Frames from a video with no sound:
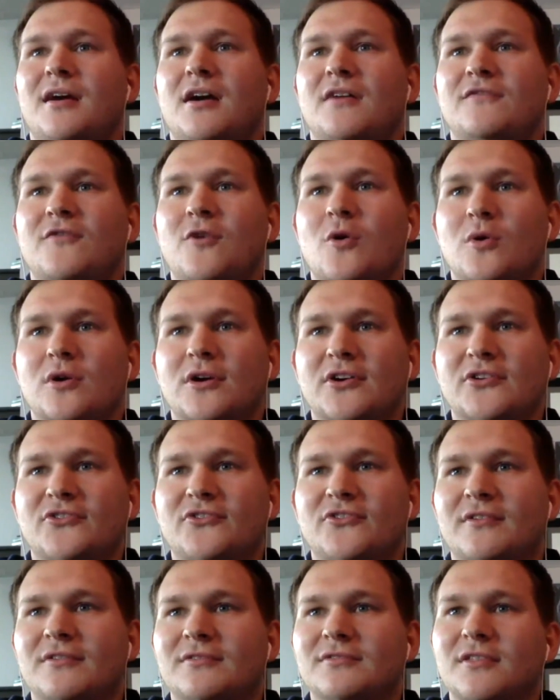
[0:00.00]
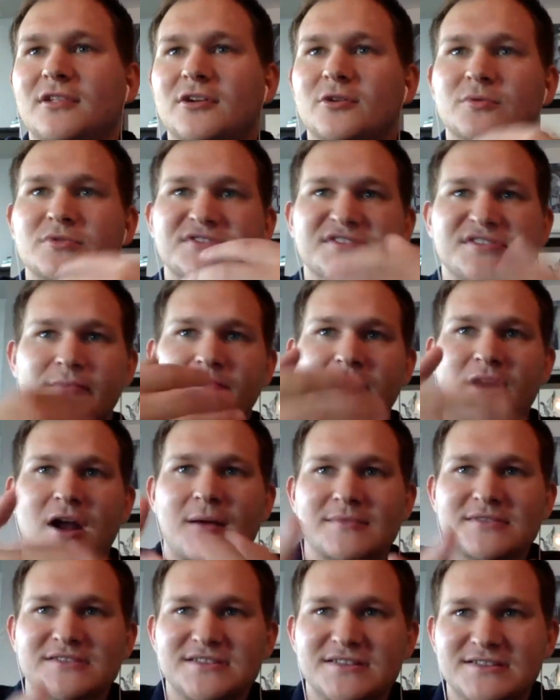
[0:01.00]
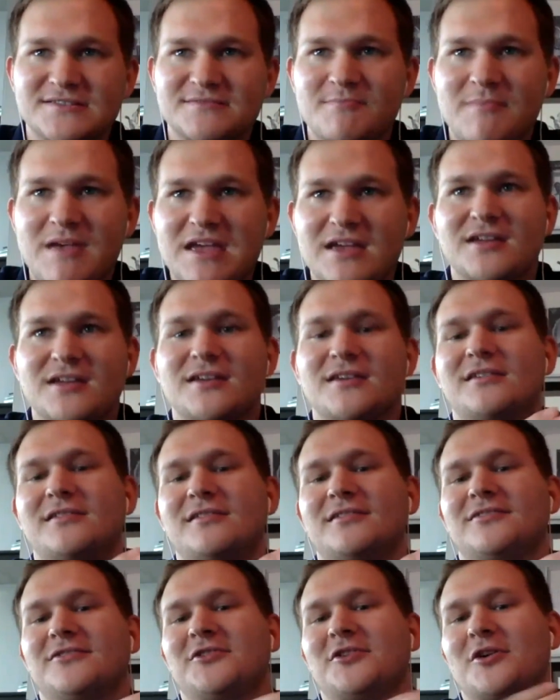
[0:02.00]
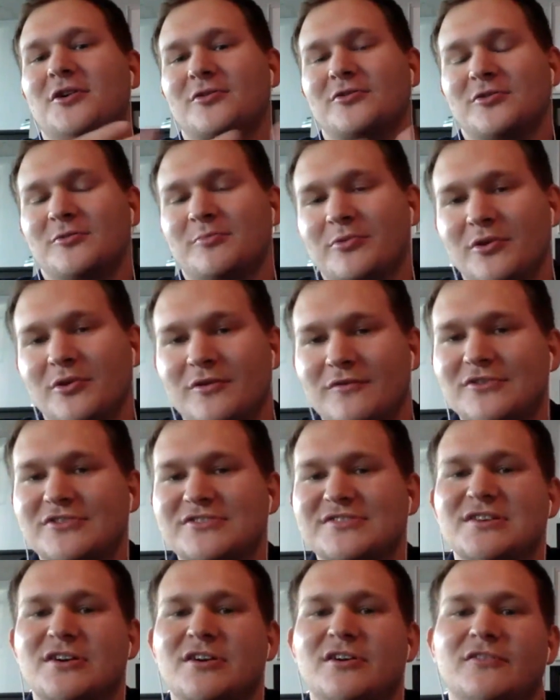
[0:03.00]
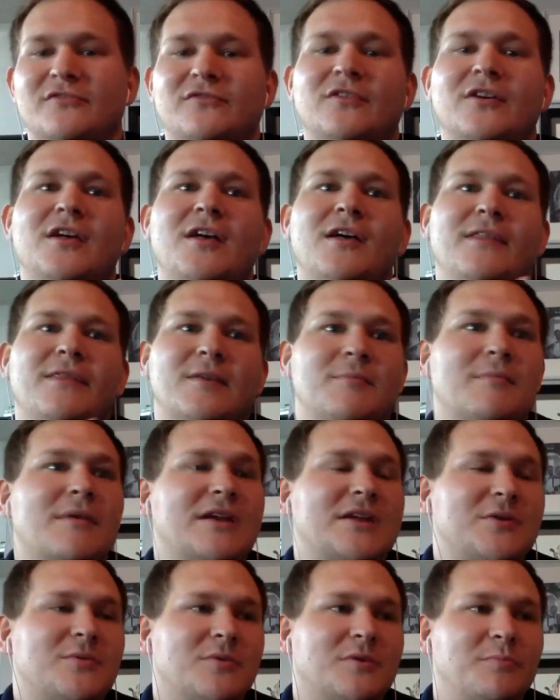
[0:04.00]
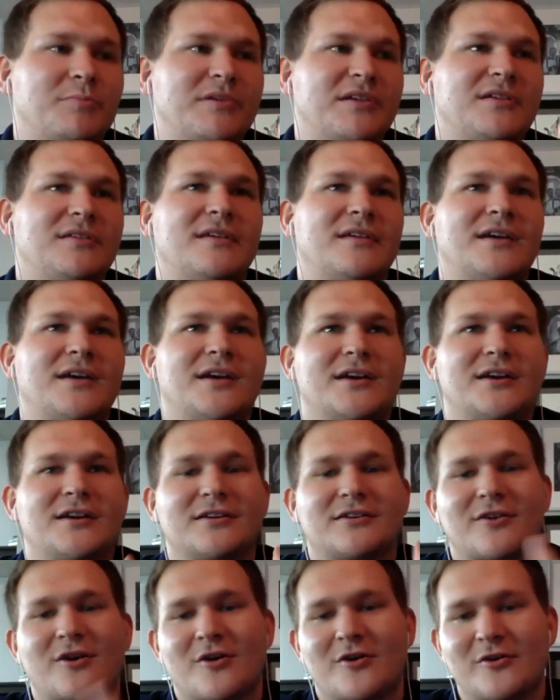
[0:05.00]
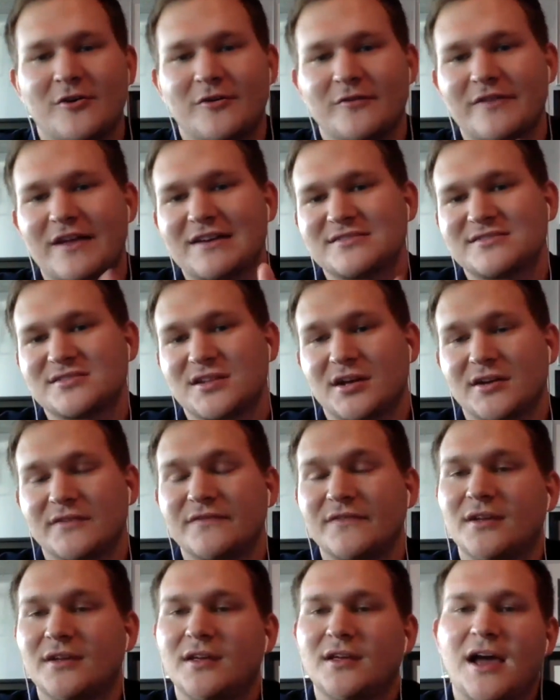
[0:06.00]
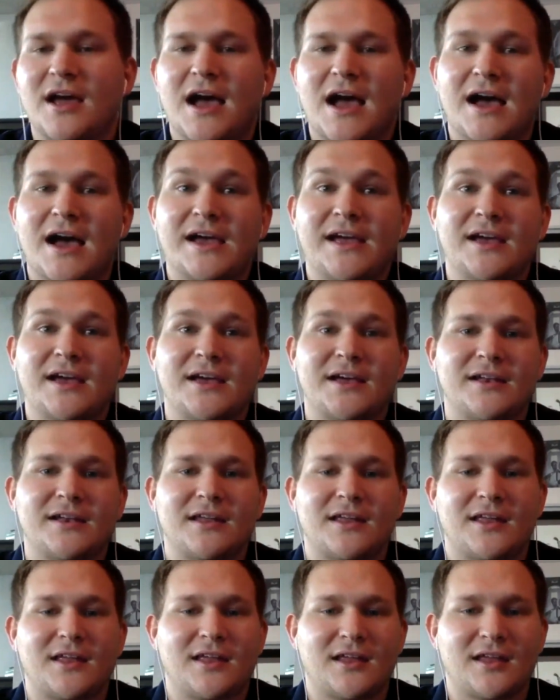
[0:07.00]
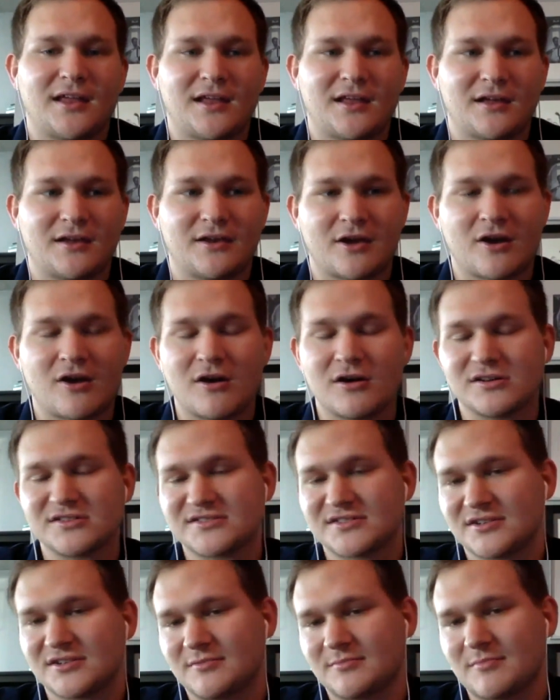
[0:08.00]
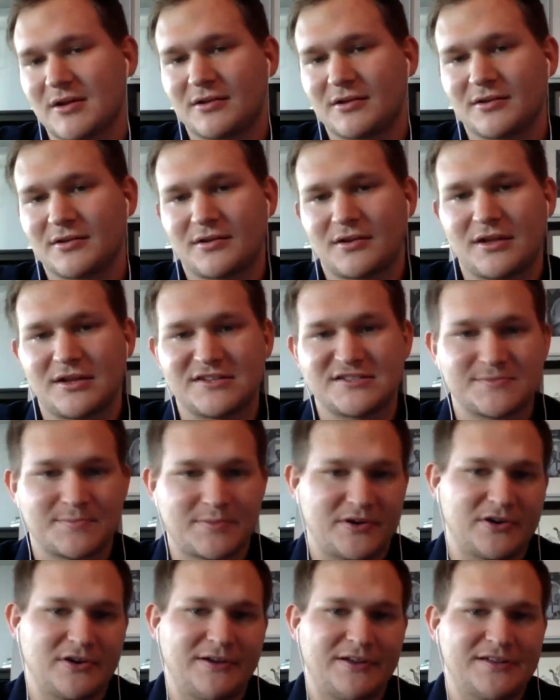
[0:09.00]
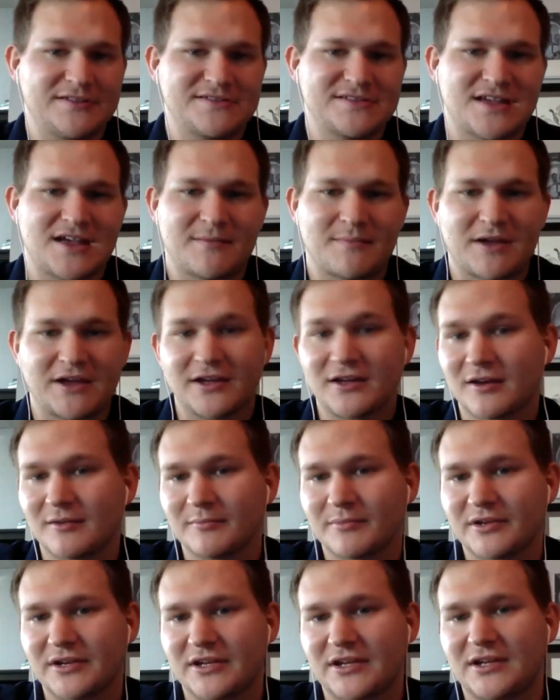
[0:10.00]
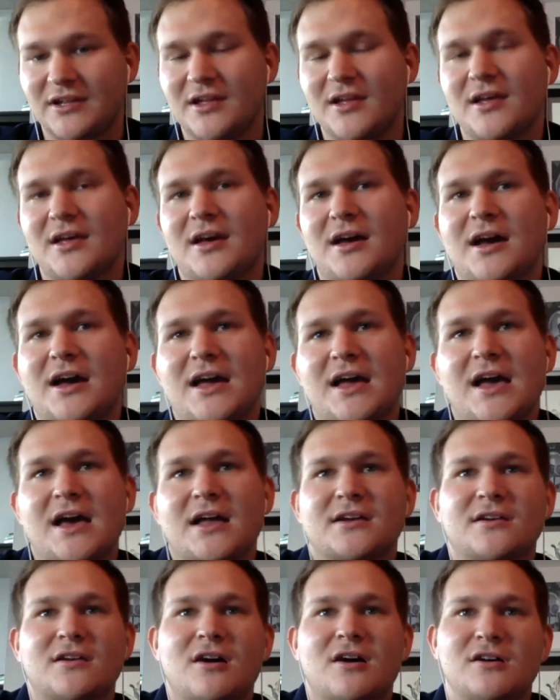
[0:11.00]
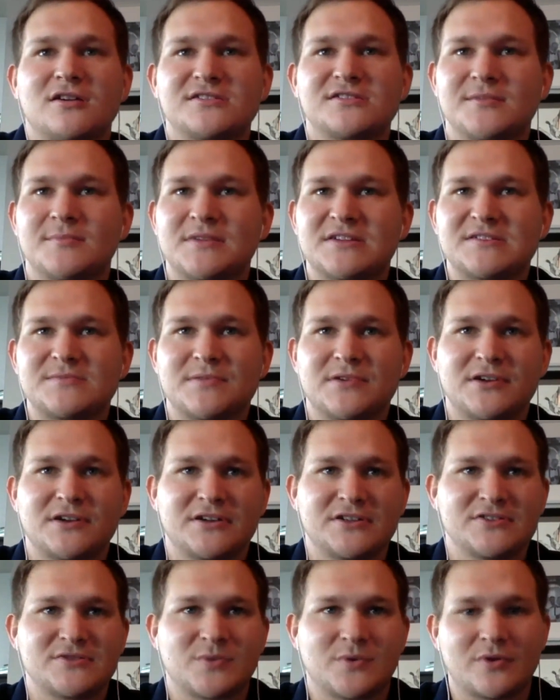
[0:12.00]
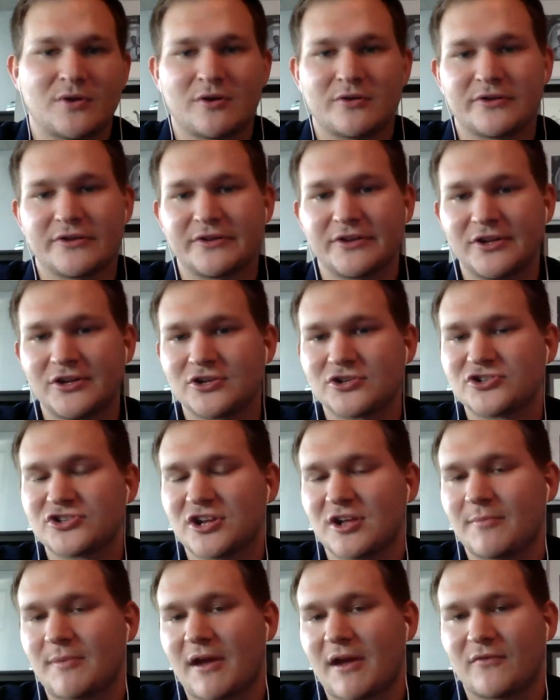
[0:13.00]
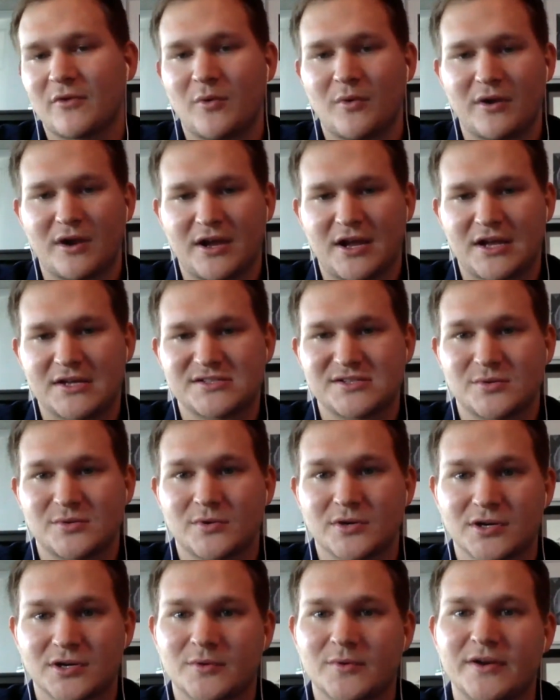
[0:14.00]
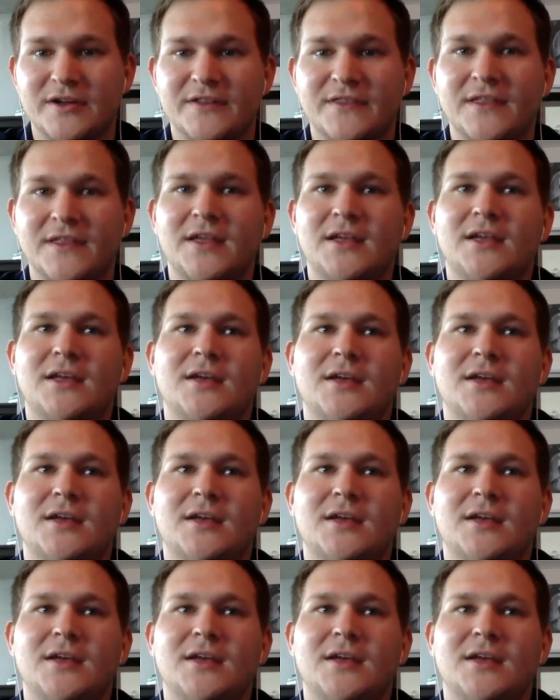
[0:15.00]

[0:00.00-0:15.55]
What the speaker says: Of course, there were some promises made, you prove yourself, the money will be there, all of that stuff. I had an awesome experience at my company. I had an awesome experience with all the leadership, everyone I got to work with,